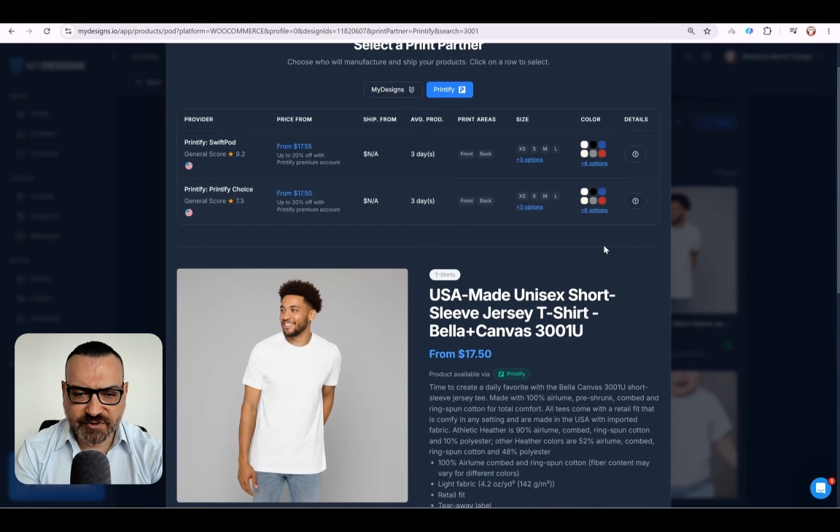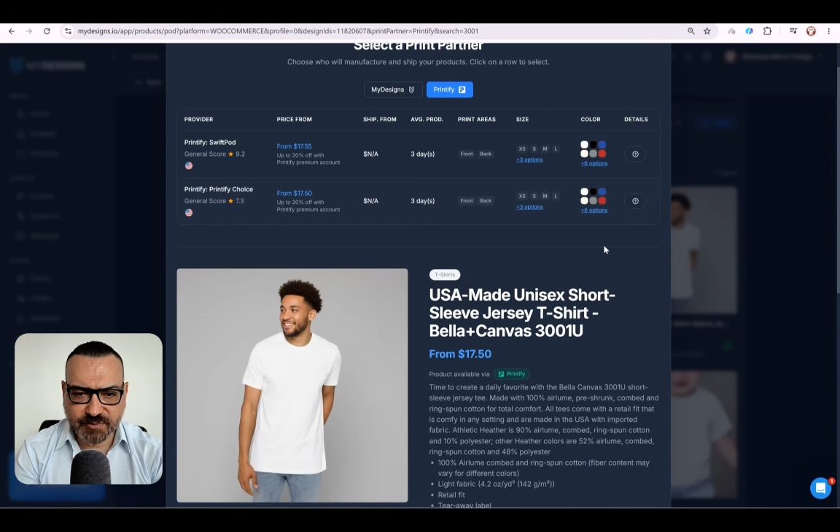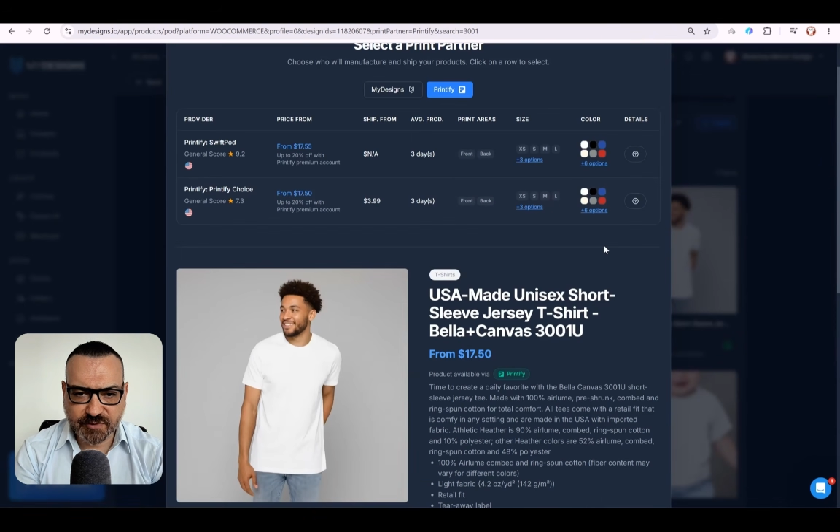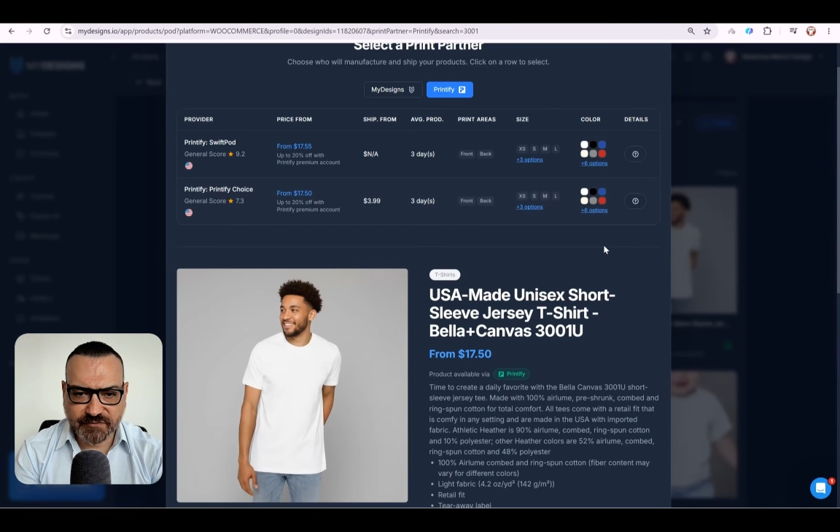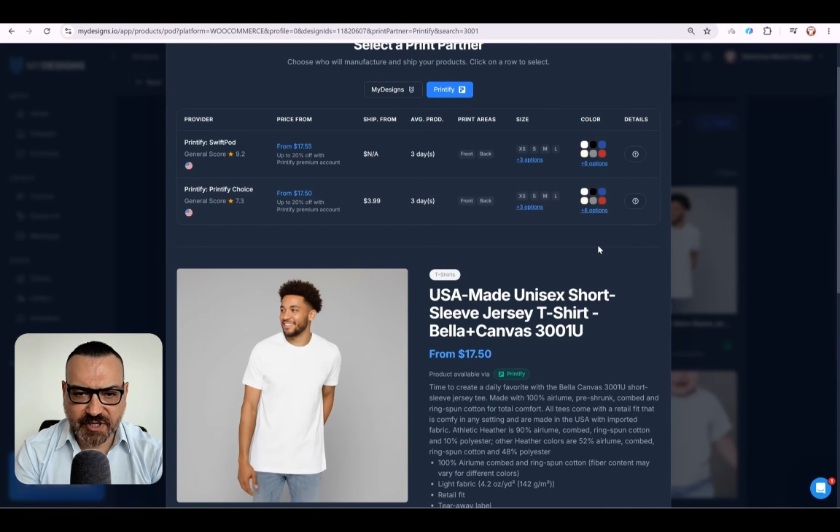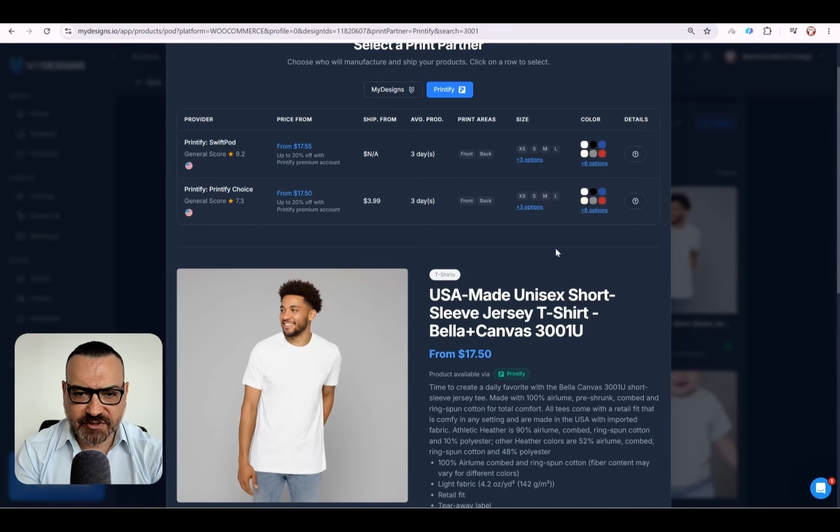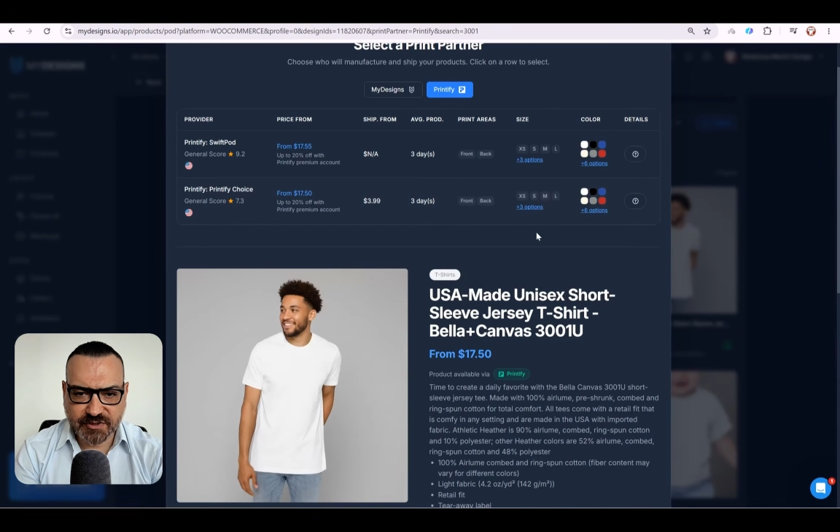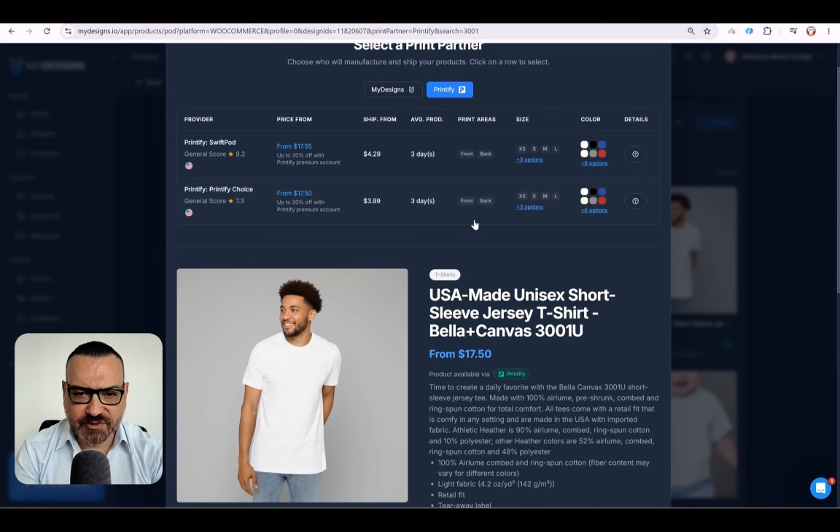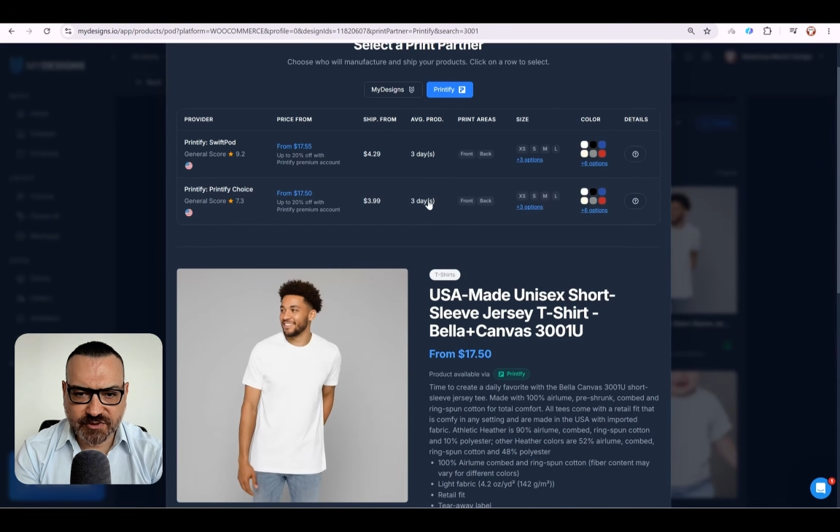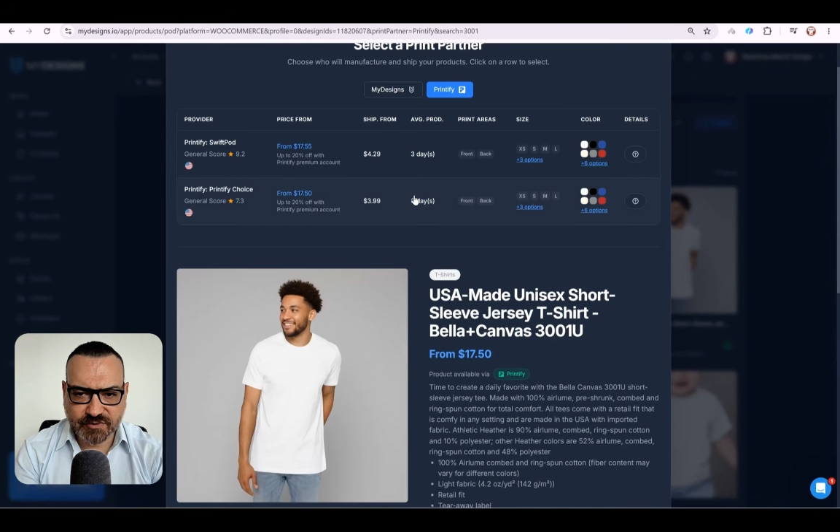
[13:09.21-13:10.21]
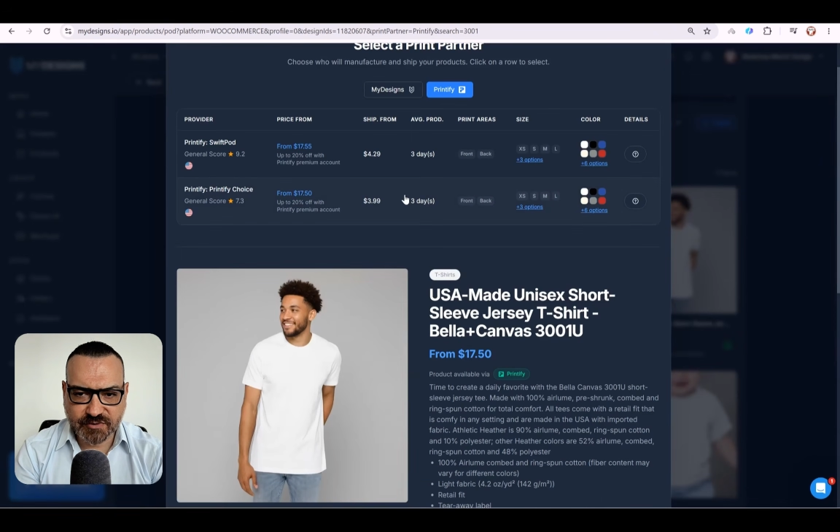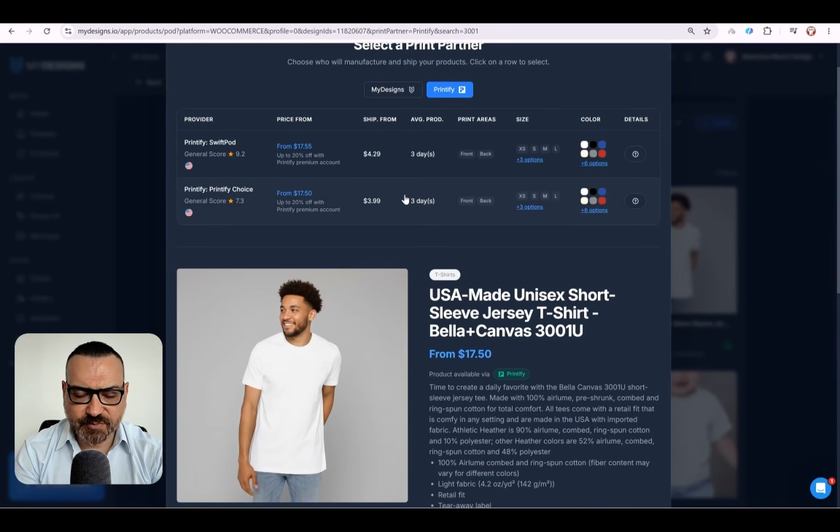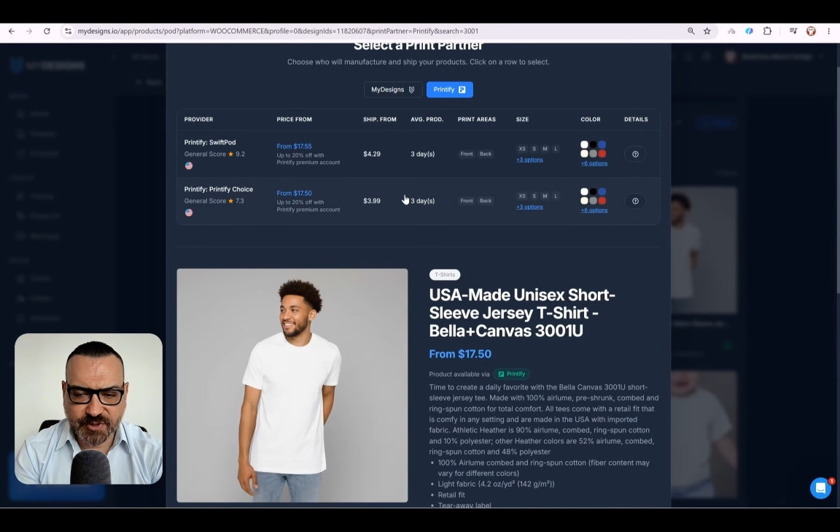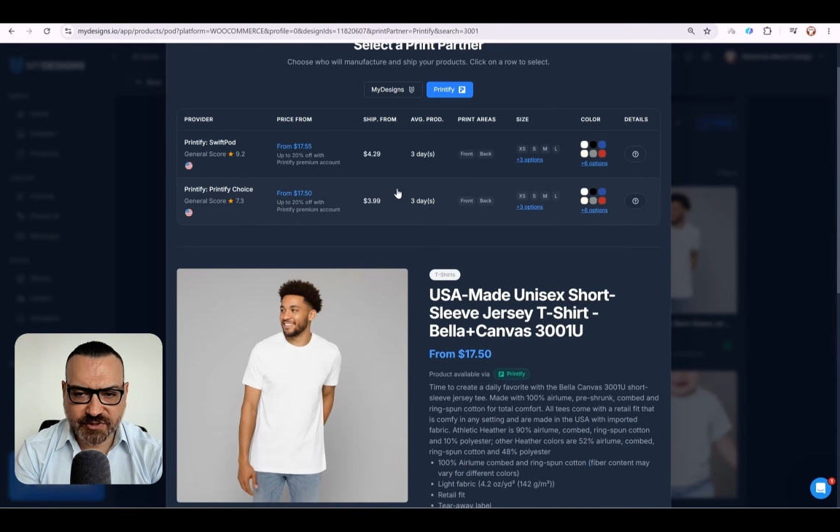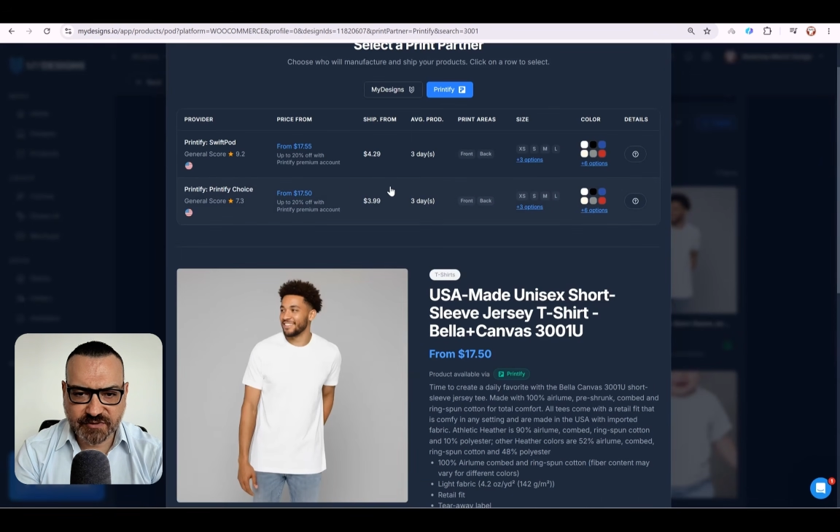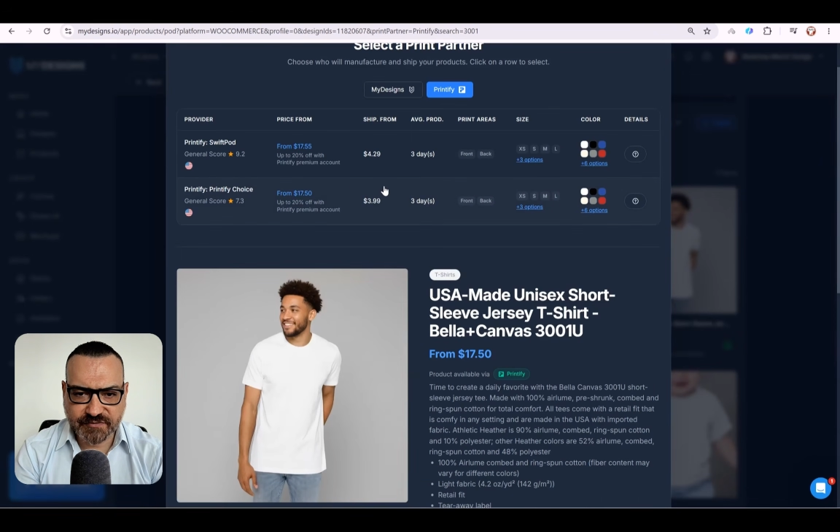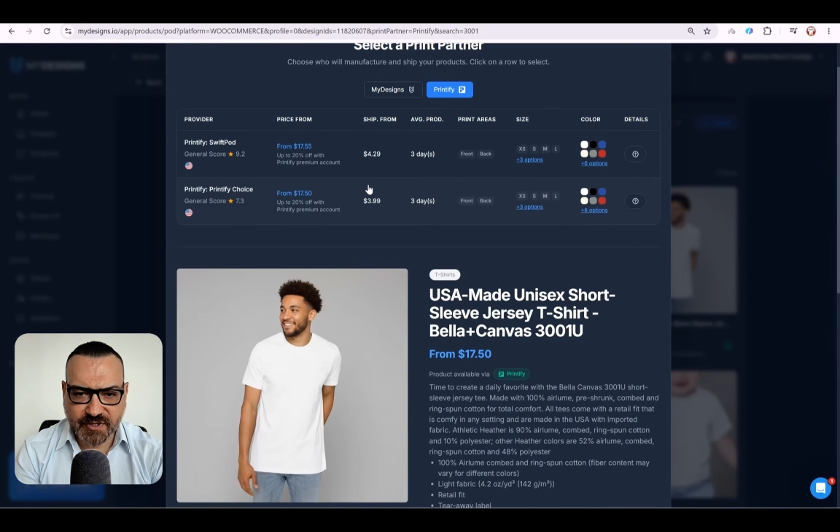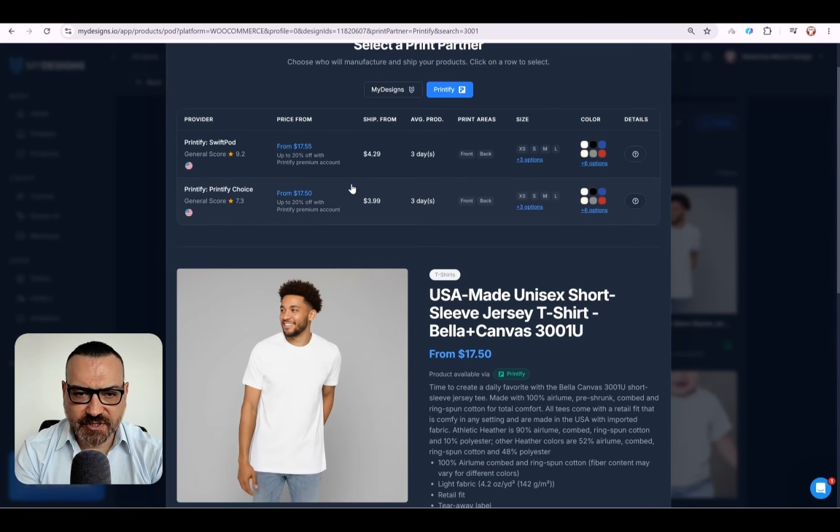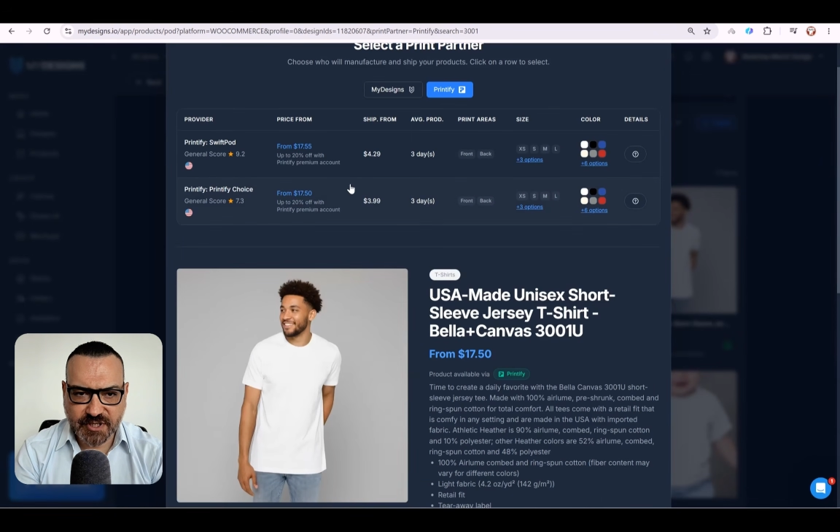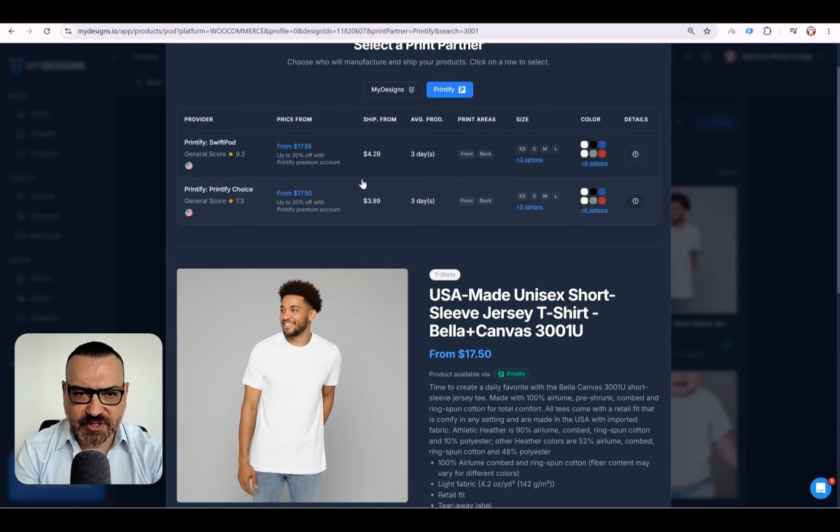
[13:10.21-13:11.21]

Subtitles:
the providers on Printify.